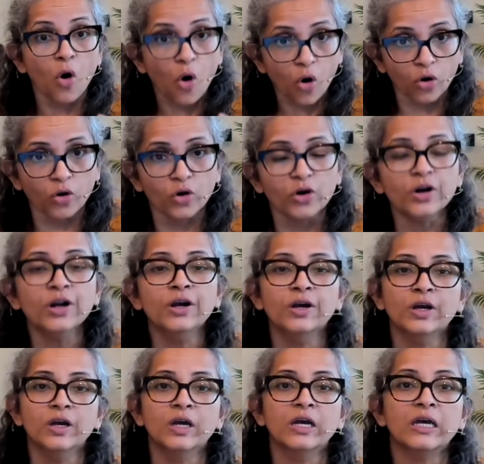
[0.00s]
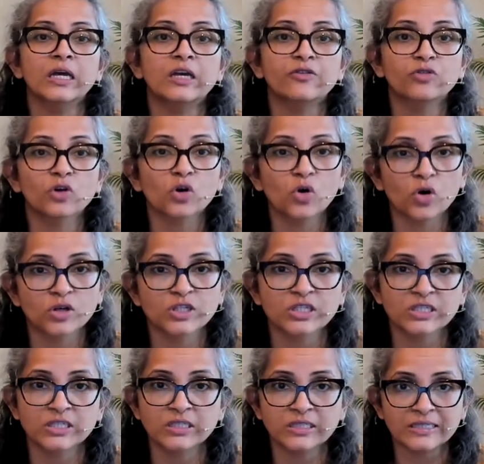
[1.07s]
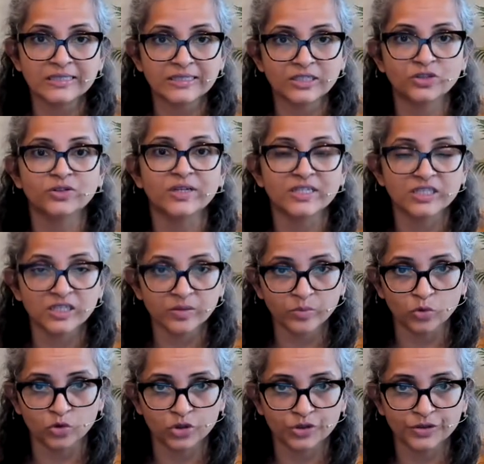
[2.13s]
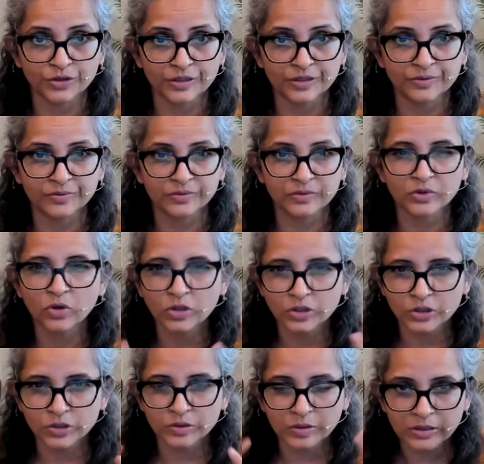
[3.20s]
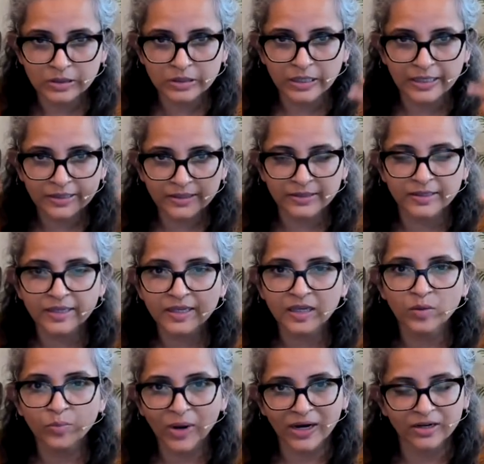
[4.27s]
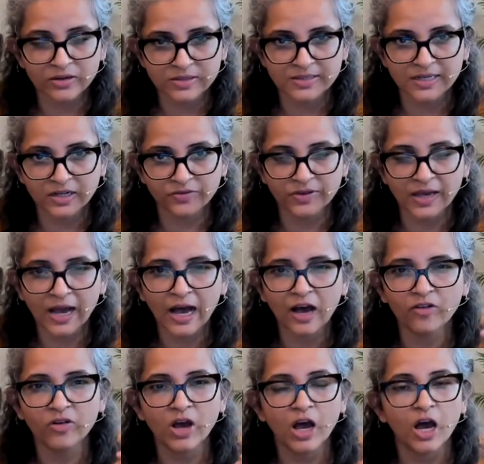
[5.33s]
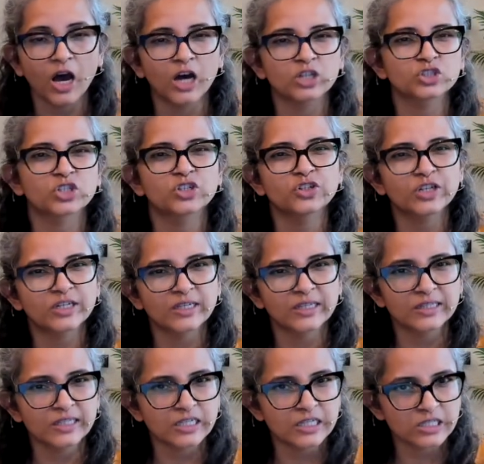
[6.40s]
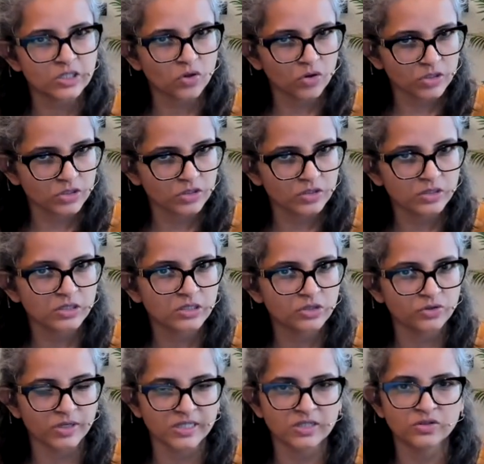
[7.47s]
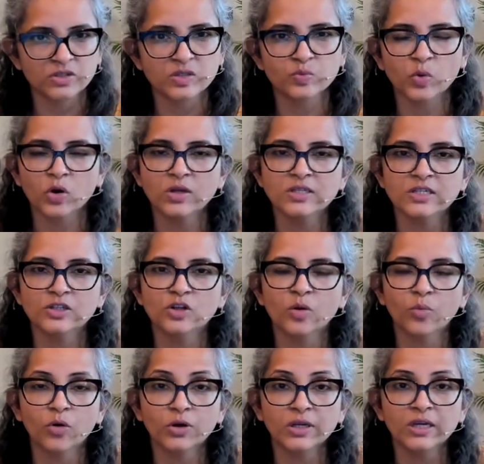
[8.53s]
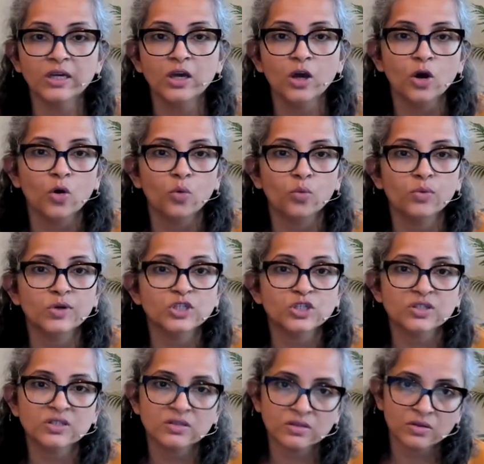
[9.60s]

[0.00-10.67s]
Or if you're constantly stressed emotionally, like the thinking patterns that we have are generating this constant stress response in your body, which is